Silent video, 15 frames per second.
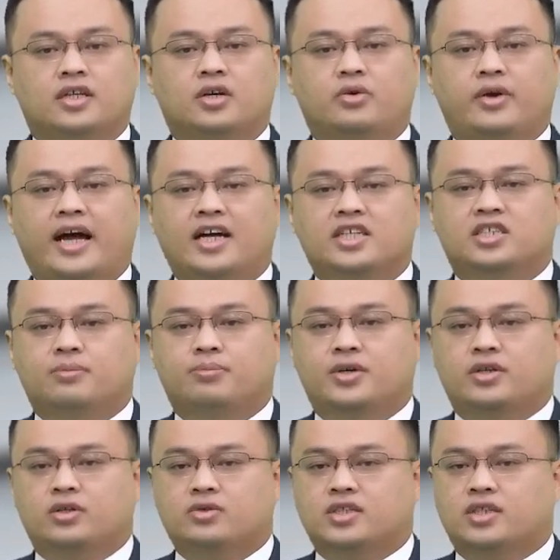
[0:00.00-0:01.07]
The reaction
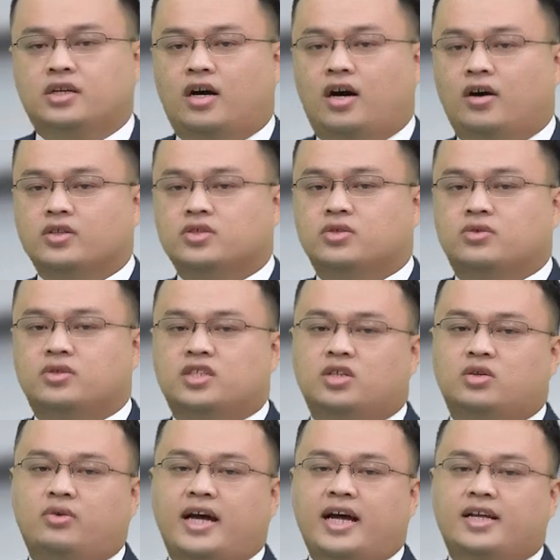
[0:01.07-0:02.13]
producing ozone
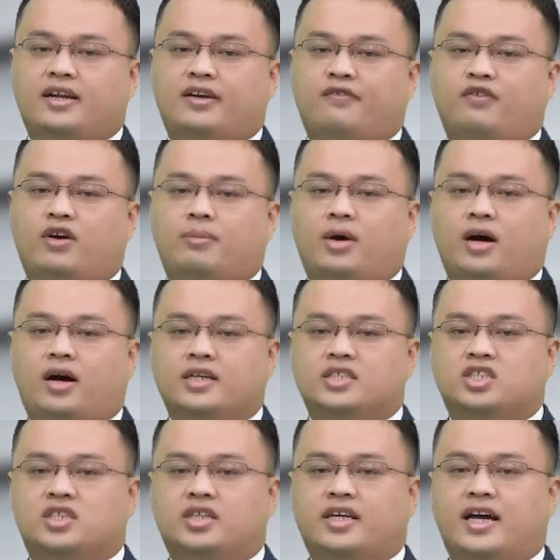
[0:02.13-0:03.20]
directly from
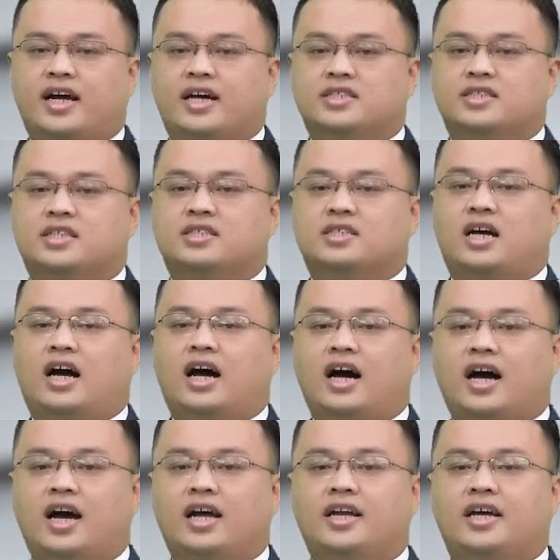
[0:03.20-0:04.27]
oxygen gas is
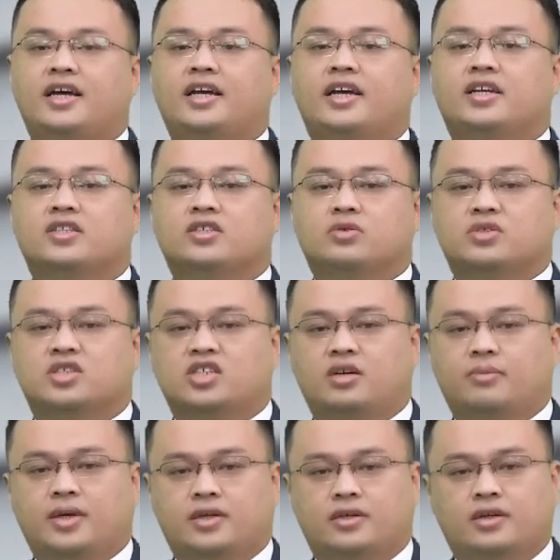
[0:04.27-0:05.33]
highly
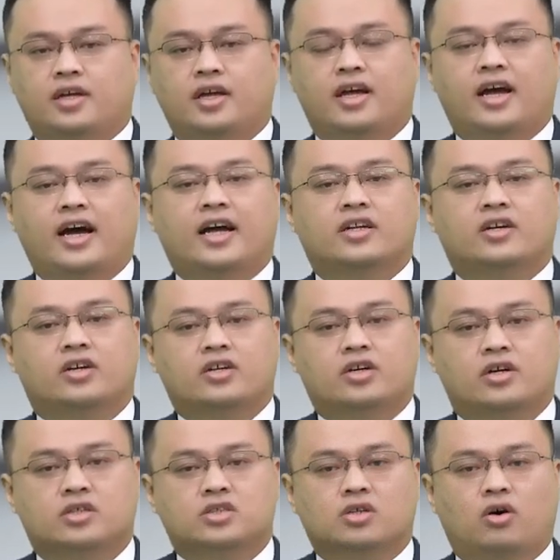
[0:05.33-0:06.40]
endothermic and
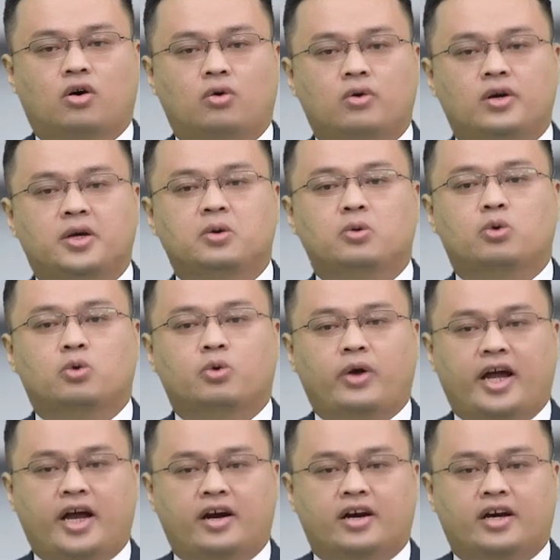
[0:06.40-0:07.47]
occurs only
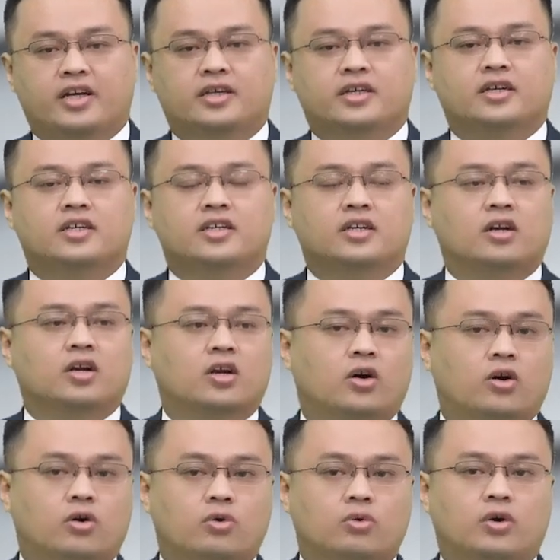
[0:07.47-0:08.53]
rarely in
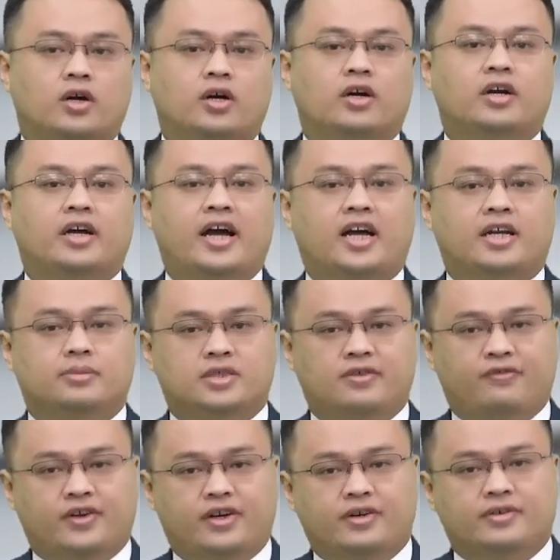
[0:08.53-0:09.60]
lower
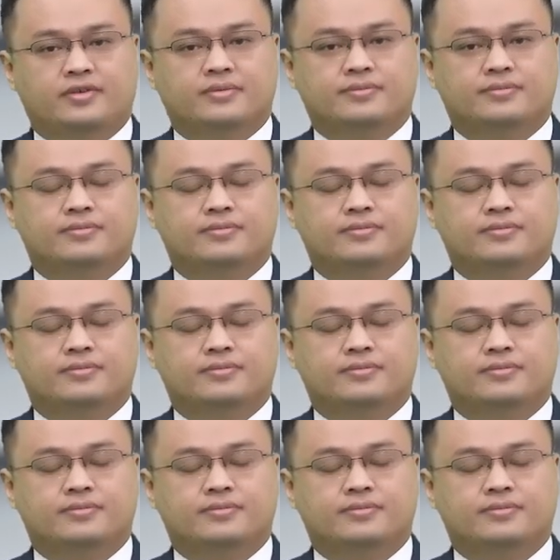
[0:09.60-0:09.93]
atmosphere.